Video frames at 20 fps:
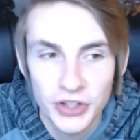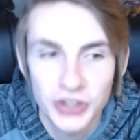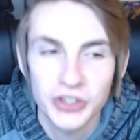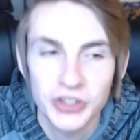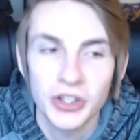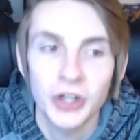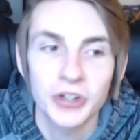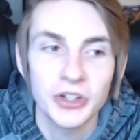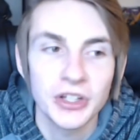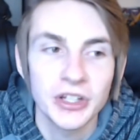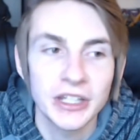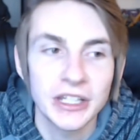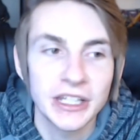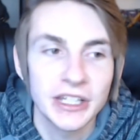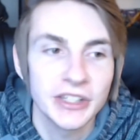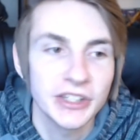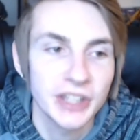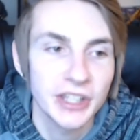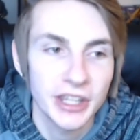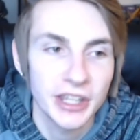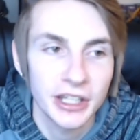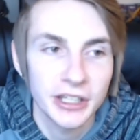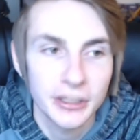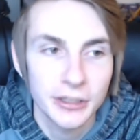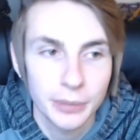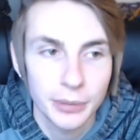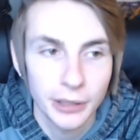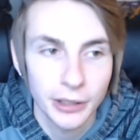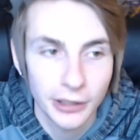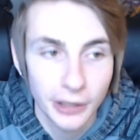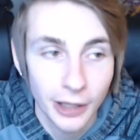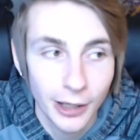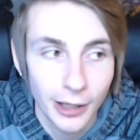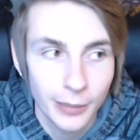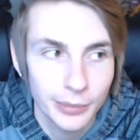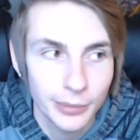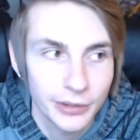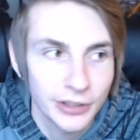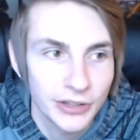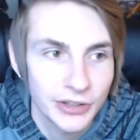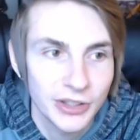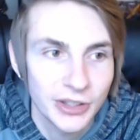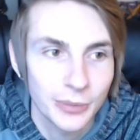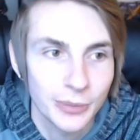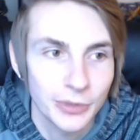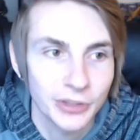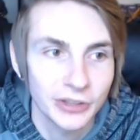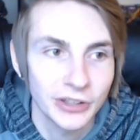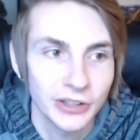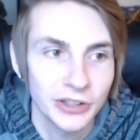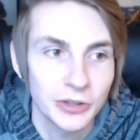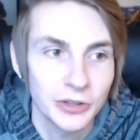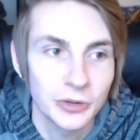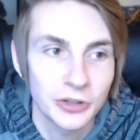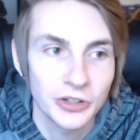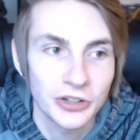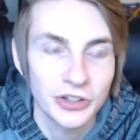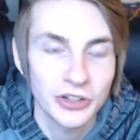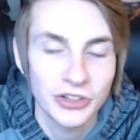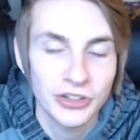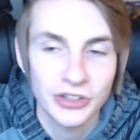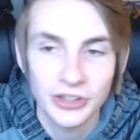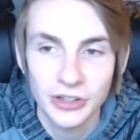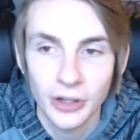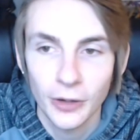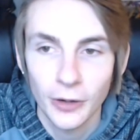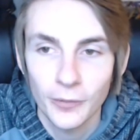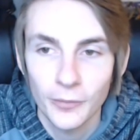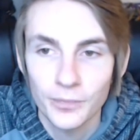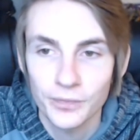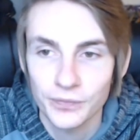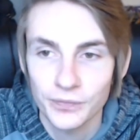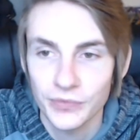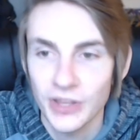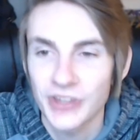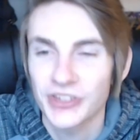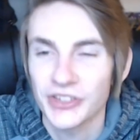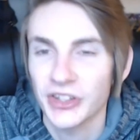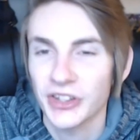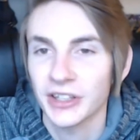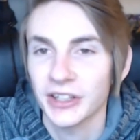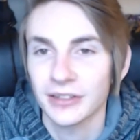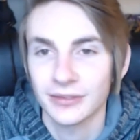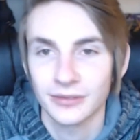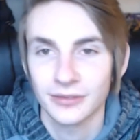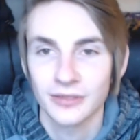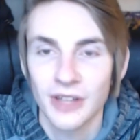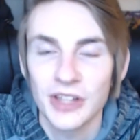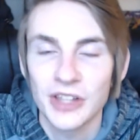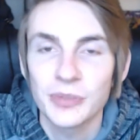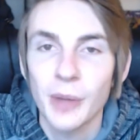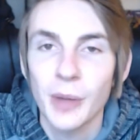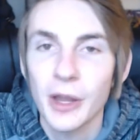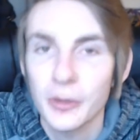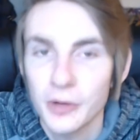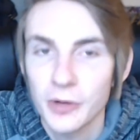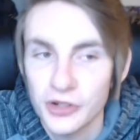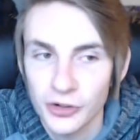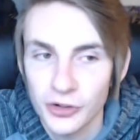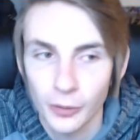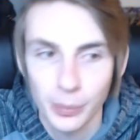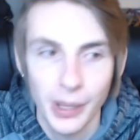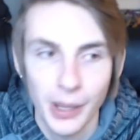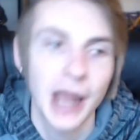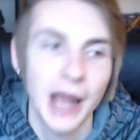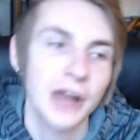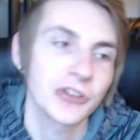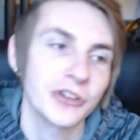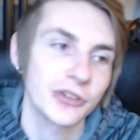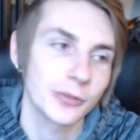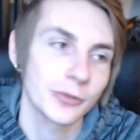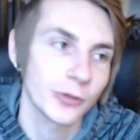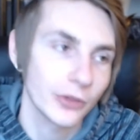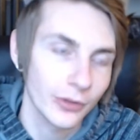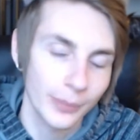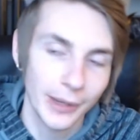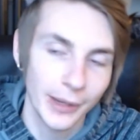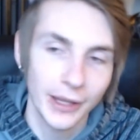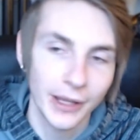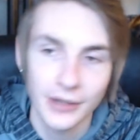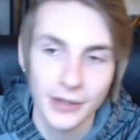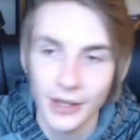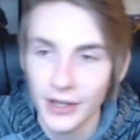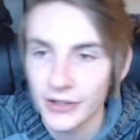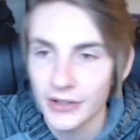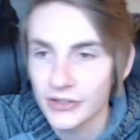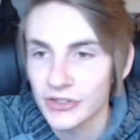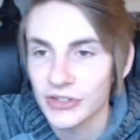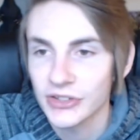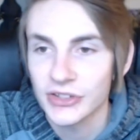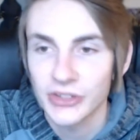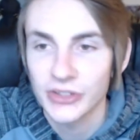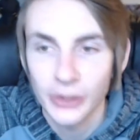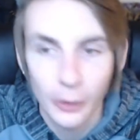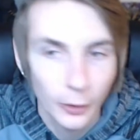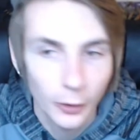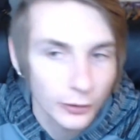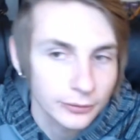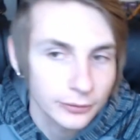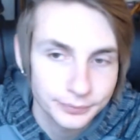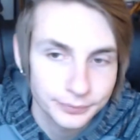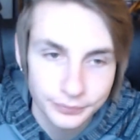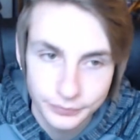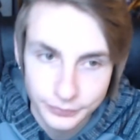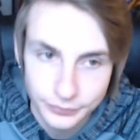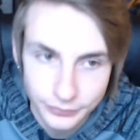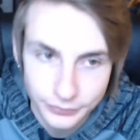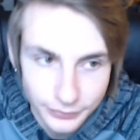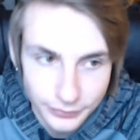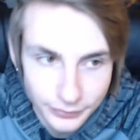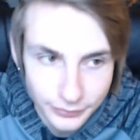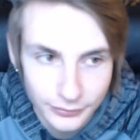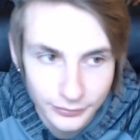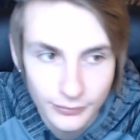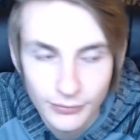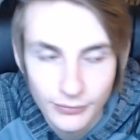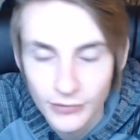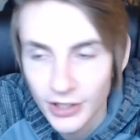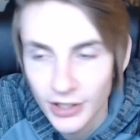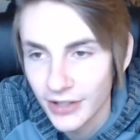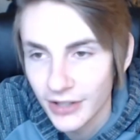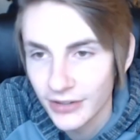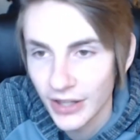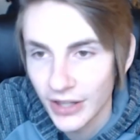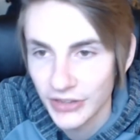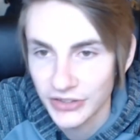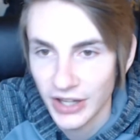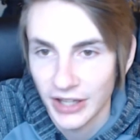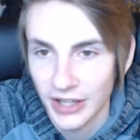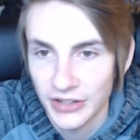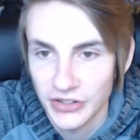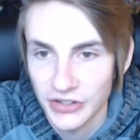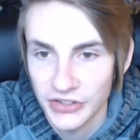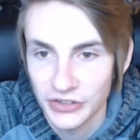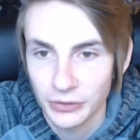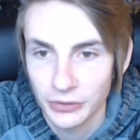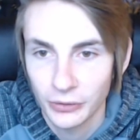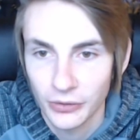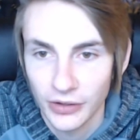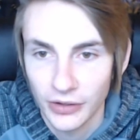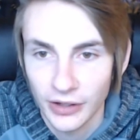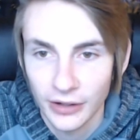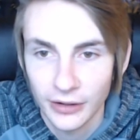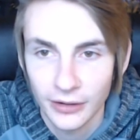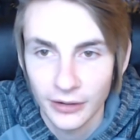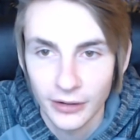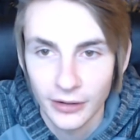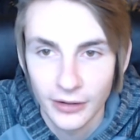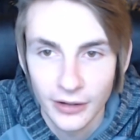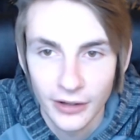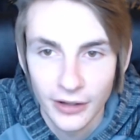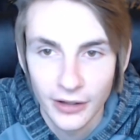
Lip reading: such an easy thing to pick up, and it's something that you can just, it's my original passion with the Bandais, so that's kind of still there.